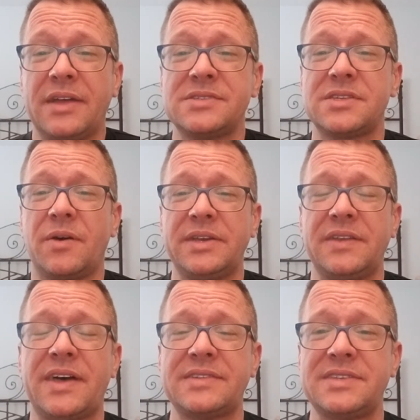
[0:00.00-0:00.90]
and so I
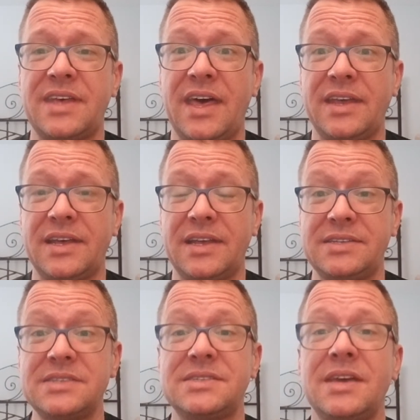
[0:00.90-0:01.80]
did that today, and it
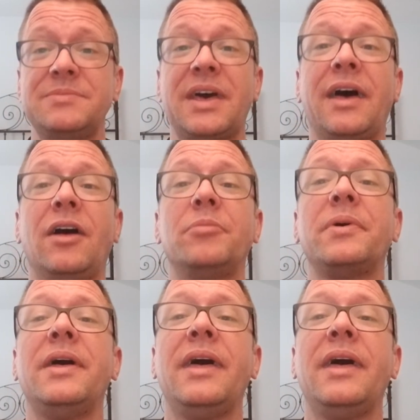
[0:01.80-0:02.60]
did seem to help.